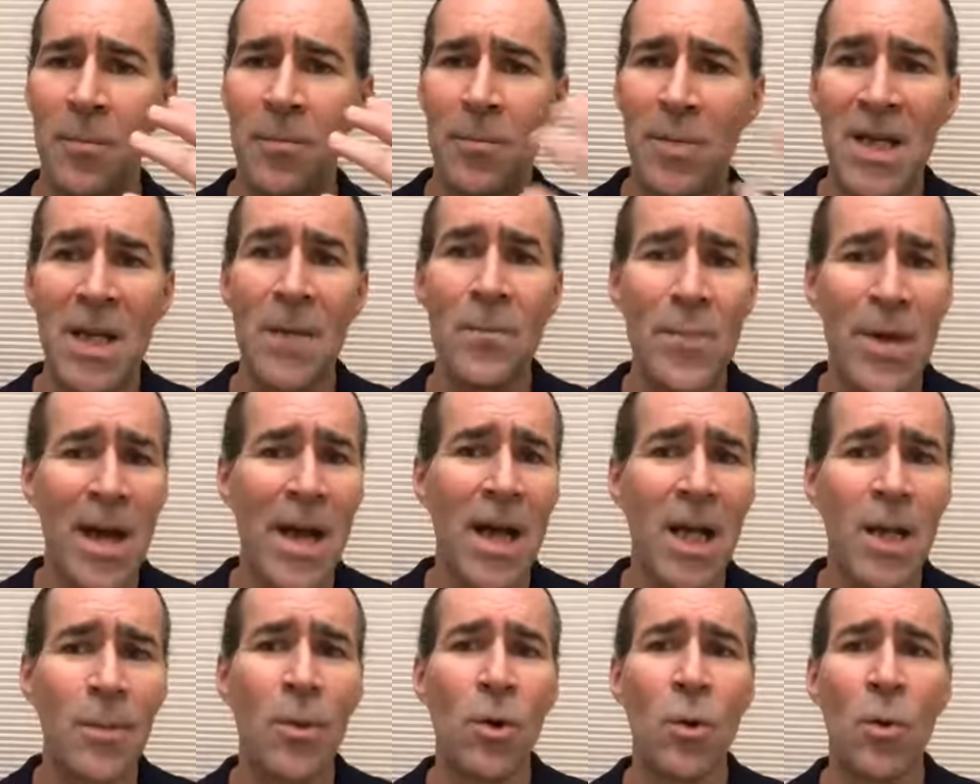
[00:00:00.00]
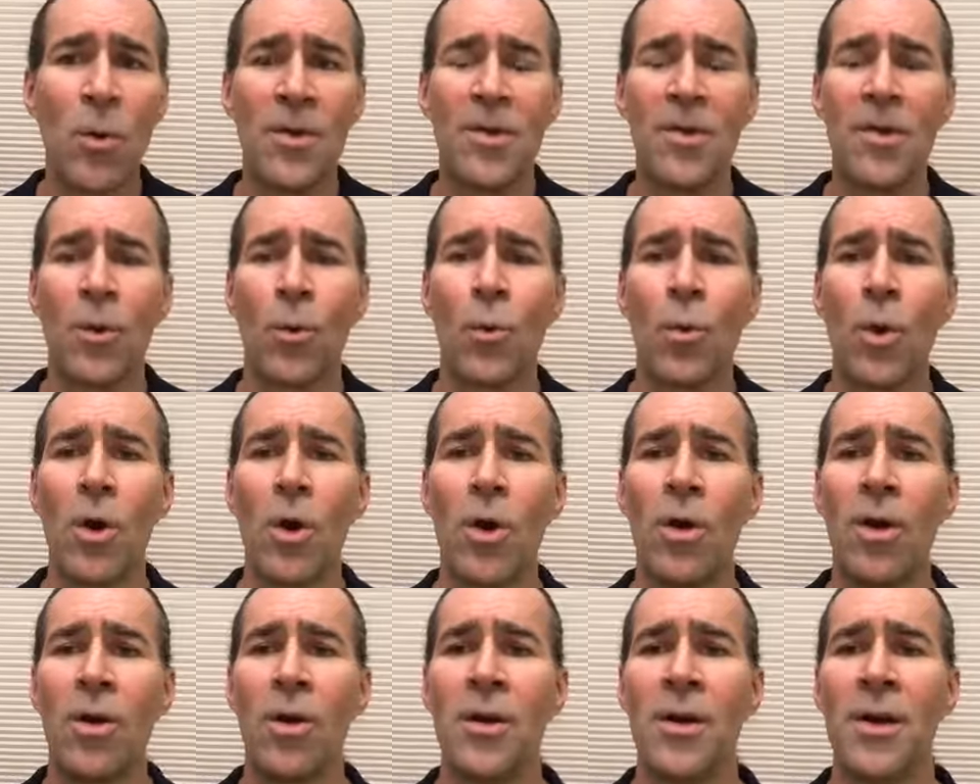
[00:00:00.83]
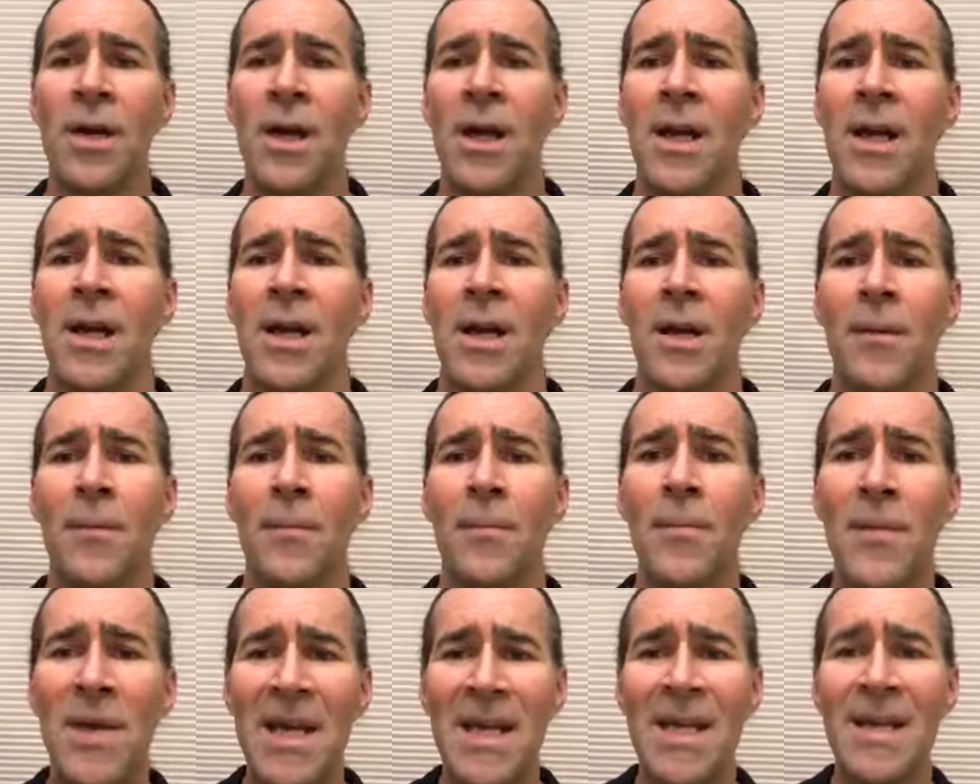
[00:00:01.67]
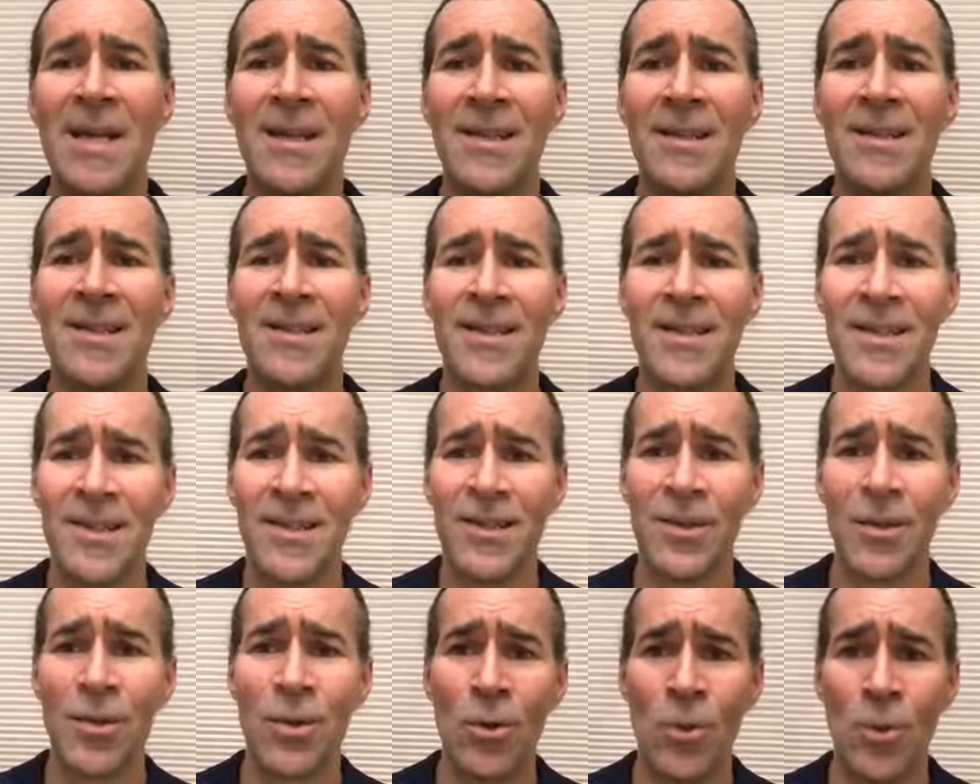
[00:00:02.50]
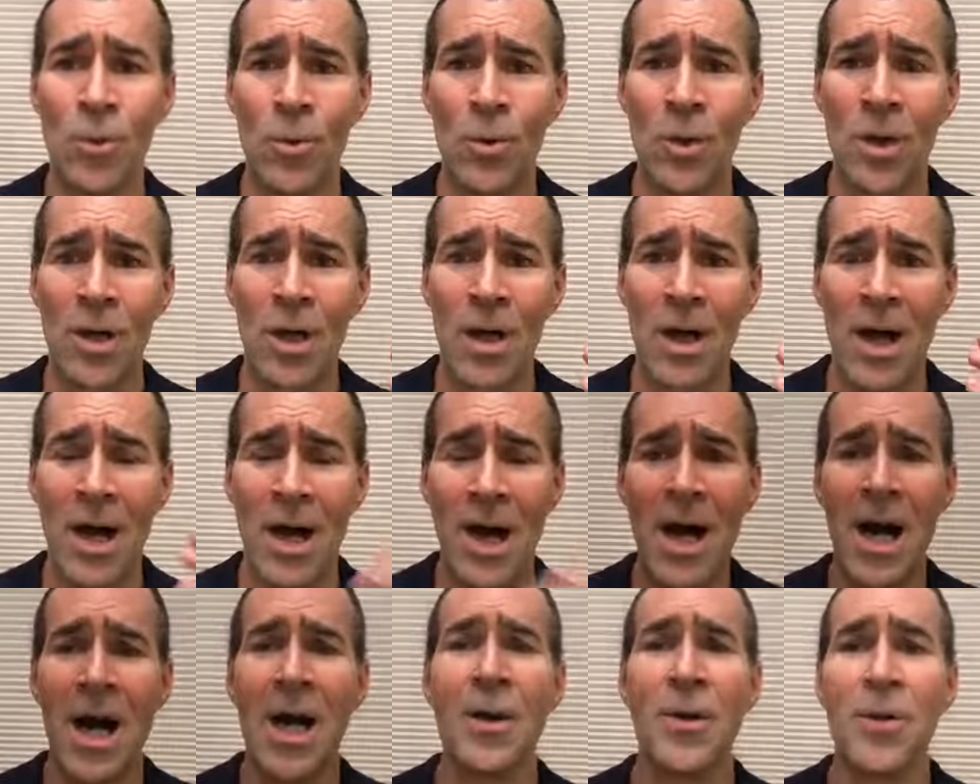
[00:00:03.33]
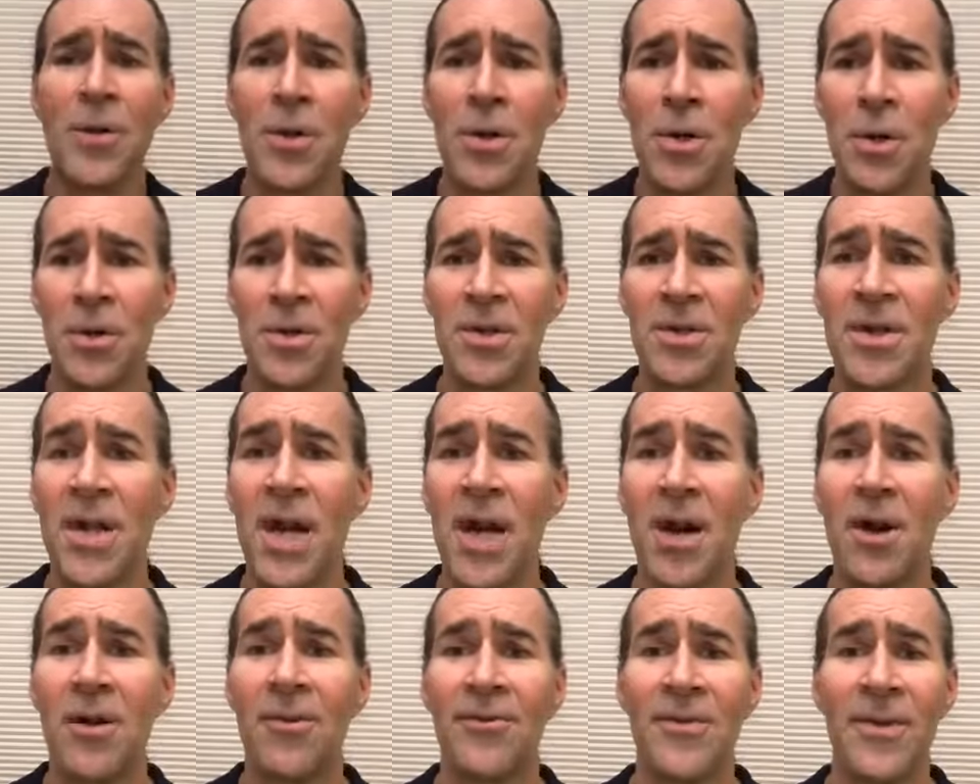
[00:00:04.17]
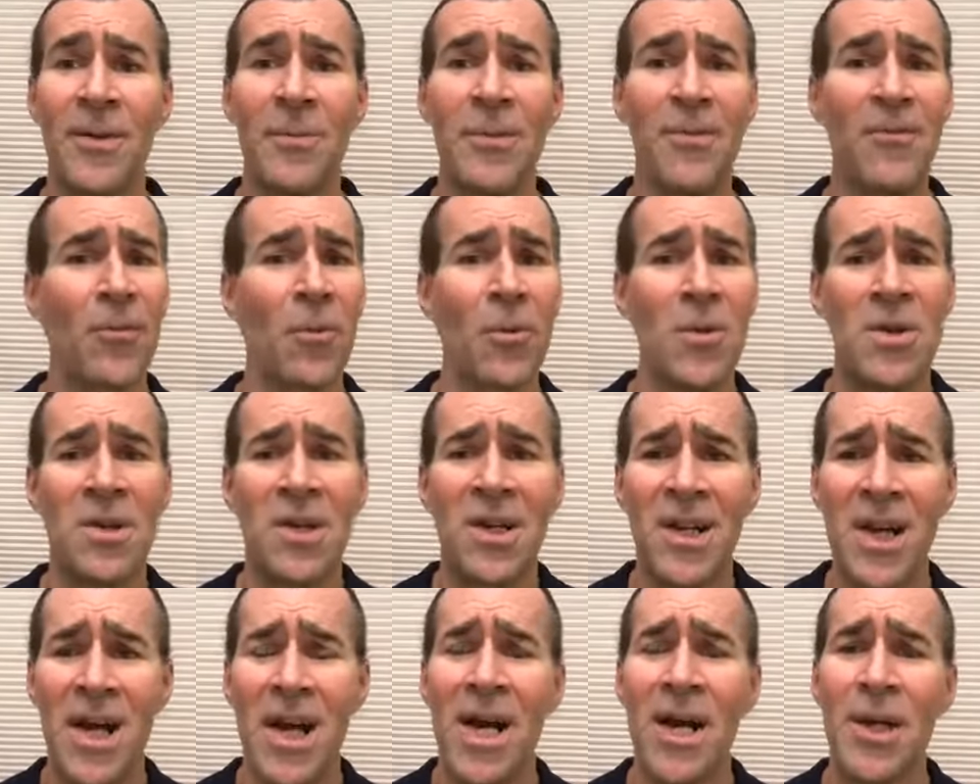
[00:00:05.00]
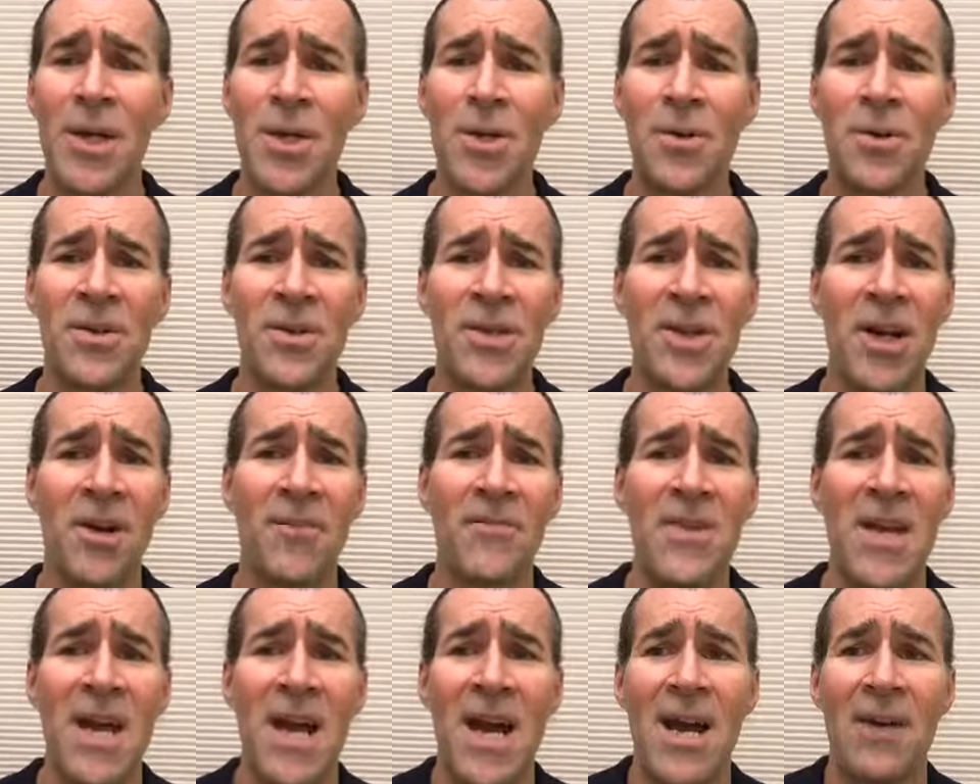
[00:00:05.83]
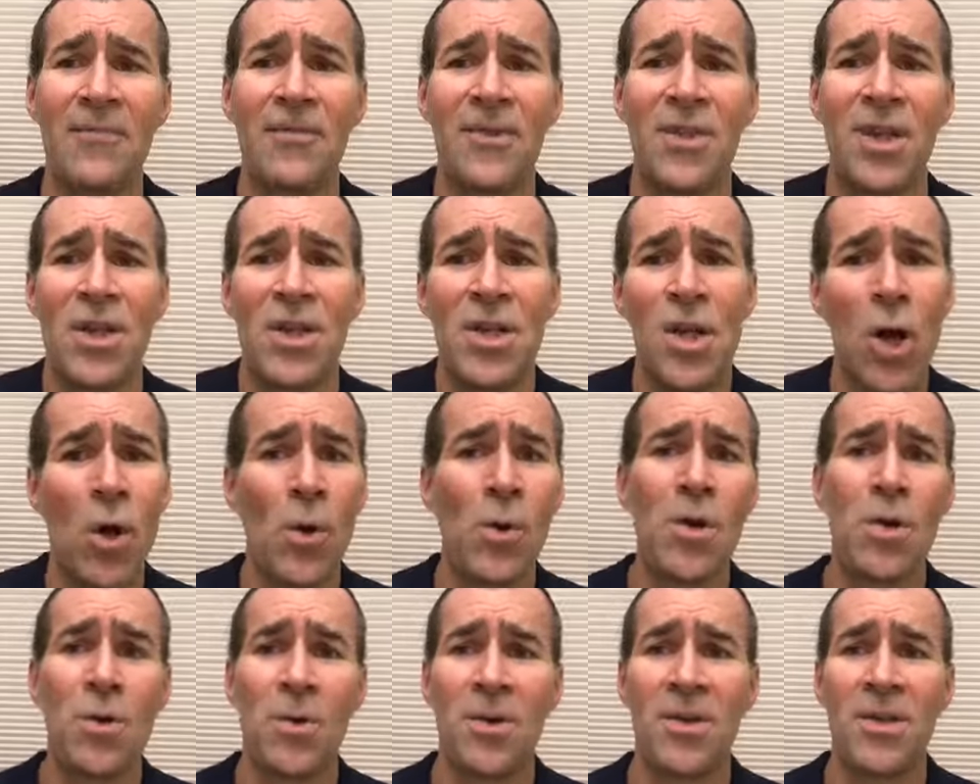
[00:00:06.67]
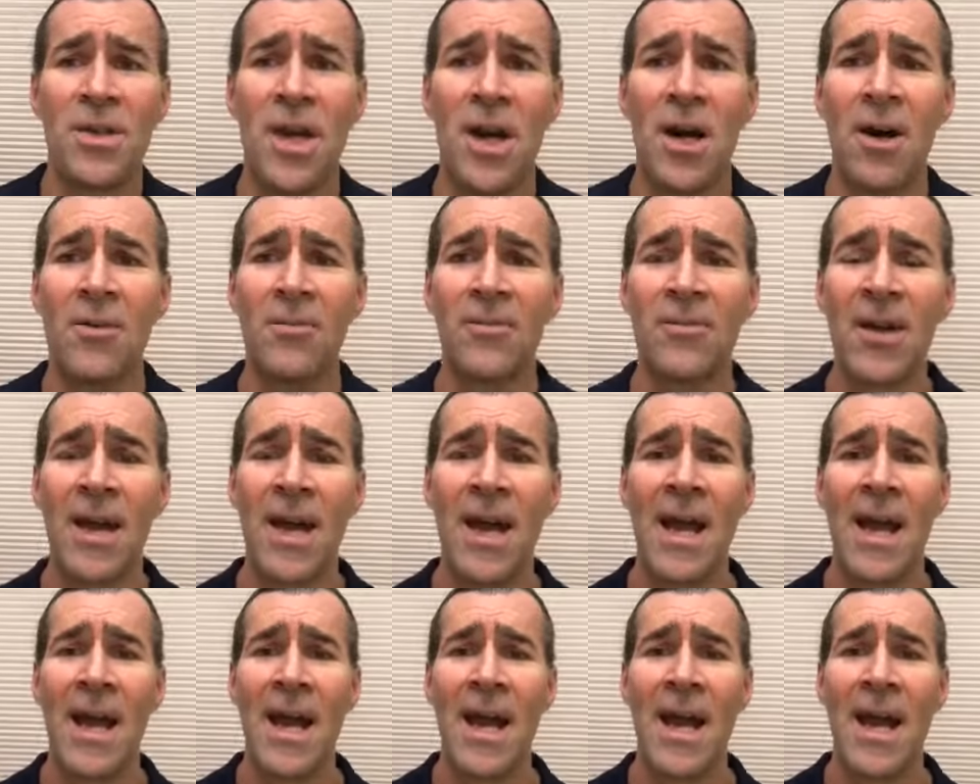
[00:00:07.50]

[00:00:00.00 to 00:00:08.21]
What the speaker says: be impeccable with your word means to honor yourself. And before you can honor yourself, you have to know yourself.